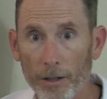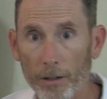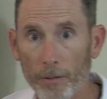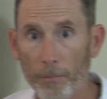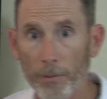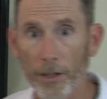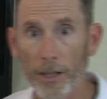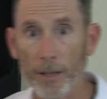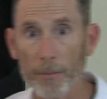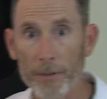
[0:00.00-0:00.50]

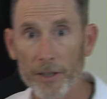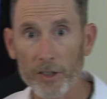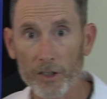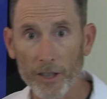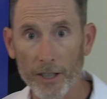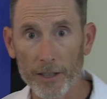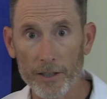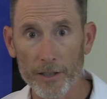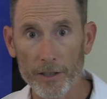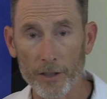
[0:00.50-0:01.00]
But let me
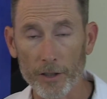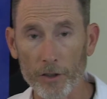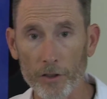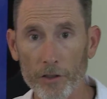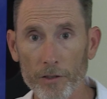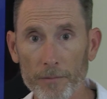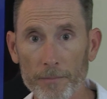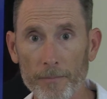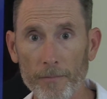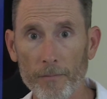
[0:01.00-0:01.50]
say
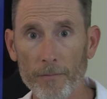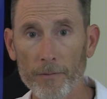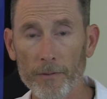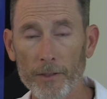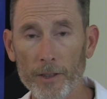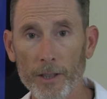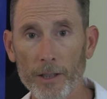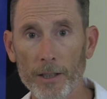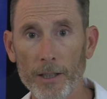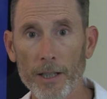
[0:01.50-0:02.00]
this.
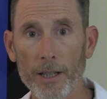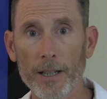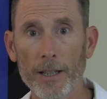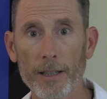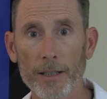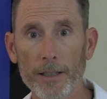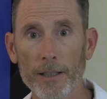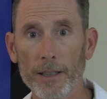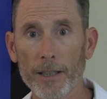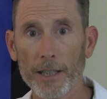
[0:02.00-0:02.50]

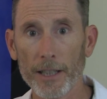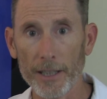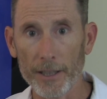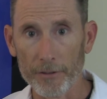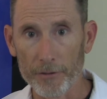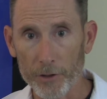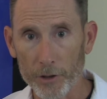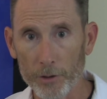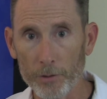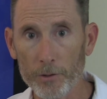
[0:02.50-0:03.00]

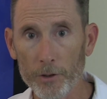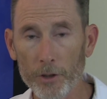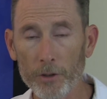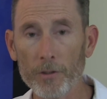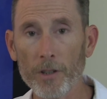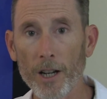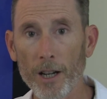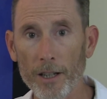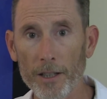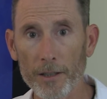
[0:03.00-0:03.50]
If you do
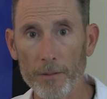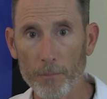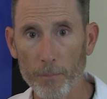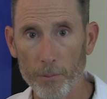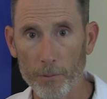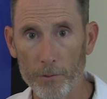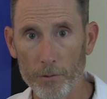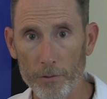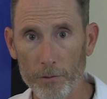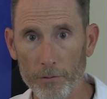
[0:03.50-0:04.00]
not
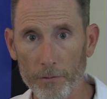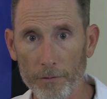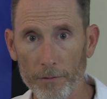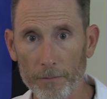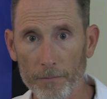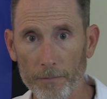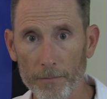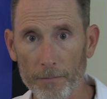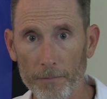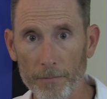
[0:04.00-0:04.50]
improve
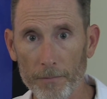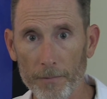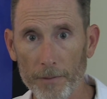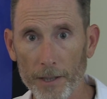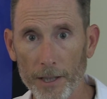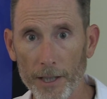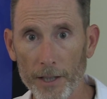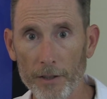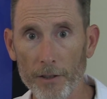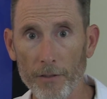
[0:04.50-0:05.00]

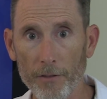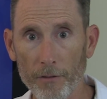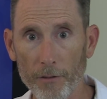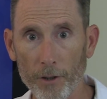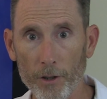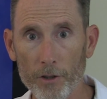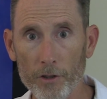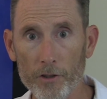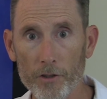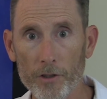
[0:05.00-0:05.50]
in the
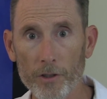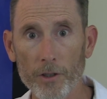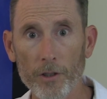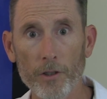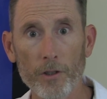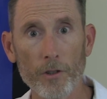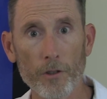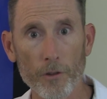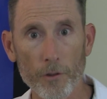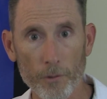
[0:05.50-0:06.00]
first
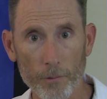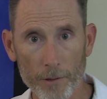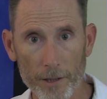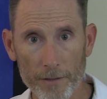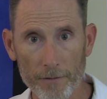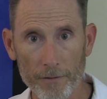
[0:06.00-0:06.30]
3